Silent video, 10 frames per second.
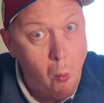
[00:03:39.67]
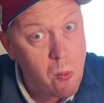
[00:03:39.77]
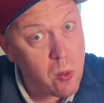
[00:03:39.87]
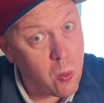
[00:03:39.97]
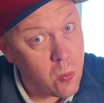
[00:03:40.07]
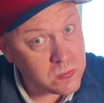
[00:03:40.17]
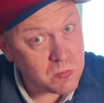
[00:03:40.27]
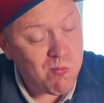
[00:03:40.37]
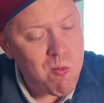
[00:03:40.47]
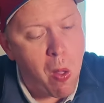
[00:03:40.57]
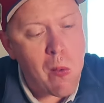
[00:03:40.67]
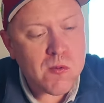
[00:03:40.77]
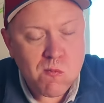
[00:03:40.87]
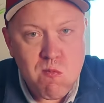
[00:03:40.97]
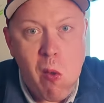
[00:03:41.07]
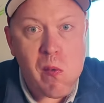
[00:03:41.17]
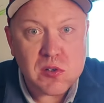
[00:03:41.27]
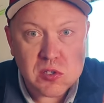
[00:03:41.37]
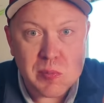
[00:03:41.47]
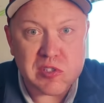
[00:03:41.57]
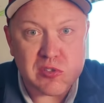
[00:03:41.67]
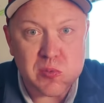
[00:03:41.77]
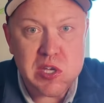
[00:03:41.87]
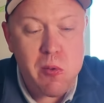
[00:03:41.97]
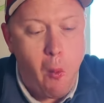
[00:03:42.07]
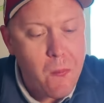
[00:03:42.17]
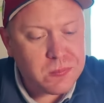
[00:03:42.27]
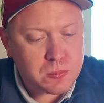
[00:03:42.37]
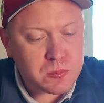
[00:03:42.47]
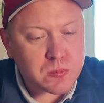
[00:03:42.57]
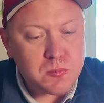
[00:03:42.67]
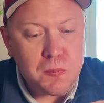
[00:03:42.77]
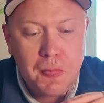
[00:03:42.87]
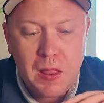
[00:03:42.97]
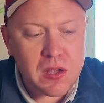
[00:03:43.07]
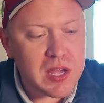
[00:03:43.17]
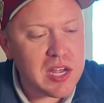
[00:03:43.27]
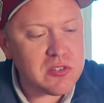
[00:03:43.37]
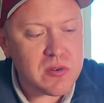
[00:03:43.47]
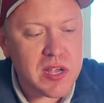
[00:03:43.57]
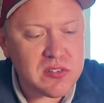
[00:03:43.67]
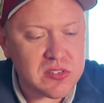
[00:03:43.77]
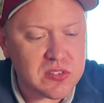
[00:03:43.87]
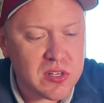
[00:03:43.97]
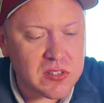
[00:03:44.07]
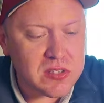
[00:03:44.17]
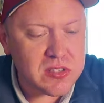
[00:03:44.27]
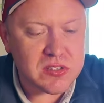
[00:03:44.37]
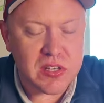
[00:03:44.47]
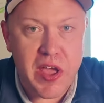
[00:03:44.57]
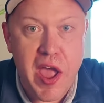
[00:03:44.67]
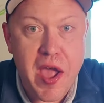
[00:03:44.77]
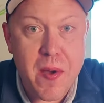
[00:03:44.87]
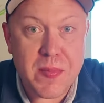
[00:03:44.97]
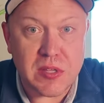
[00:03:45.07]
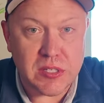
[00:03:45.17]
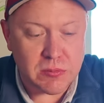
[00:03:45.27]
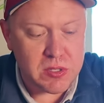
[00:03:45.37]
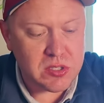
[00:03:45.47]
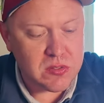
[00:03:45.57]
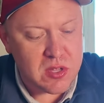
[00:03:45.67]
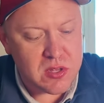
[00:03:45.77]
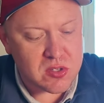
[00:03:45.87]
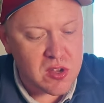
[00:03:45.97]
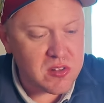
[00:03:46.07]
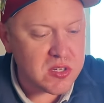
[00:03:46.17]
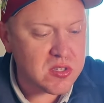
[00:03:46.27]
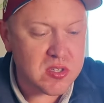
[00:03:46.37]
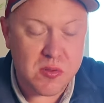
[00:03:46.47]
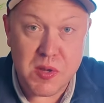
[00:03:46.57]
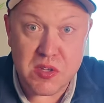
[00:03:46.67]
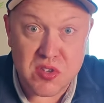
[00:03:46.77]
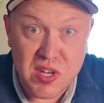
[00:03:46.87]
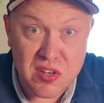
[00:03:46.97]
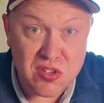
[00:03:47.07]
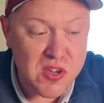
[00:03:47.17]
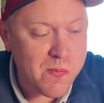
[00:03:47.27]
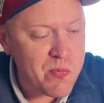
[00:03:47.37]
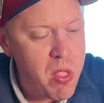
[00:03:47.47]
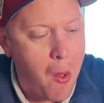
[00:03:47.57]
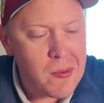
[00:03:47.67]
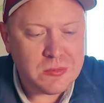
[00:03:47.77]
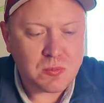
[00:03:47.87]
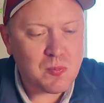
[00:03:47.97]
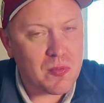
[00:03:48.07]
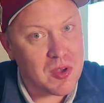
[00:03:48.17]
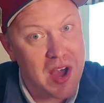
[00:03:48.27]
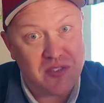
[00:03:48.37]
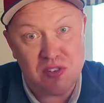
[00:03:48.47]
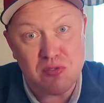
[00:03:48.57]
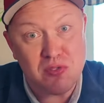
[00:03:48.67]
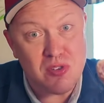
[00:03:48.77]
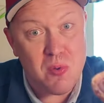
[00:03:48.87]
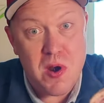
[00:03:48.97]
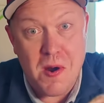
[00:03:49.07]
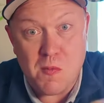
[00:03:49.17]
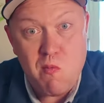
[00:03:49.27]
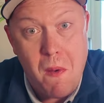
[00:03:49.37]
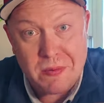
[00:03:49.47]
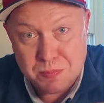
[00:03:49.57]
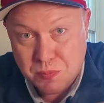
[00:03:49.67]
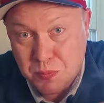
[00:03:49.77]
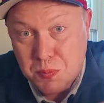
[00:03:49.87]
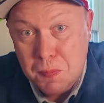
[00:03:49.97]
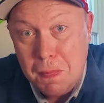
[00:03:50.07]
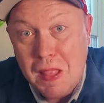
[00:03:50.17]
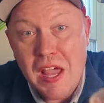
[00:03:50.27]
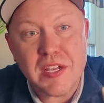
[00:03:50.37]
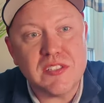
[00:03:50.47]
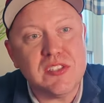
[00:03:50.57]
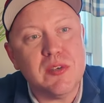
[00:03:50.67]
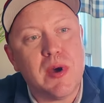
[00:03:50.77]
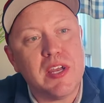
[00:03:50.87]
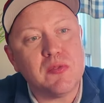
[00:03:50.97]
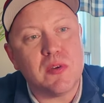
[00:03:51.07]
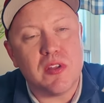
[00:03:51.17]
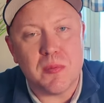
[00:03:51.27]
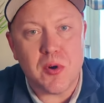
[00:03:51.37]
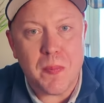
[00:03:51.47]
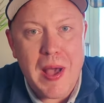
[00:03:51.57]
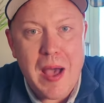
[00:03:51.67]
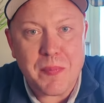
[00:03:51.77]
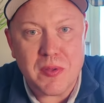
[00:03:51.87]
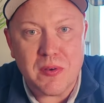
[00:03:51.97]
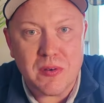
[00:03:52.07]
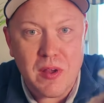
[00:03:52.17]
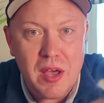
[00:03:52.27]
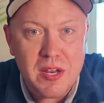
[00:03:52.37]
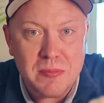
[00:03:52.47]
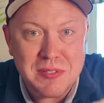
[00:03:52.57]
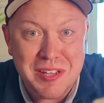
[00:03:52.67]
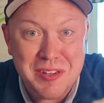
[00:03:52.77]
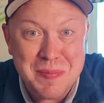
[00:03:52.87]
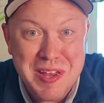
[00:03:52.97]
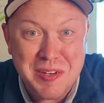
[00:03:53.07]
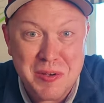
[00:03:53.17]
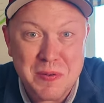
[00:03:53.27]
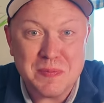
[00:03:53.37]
little bit sweet. Contrast the saltiness of the ham and the saltiness of the meats nicely. Guys, this one's a winner. I can see why it's one of the more popular items on their menu.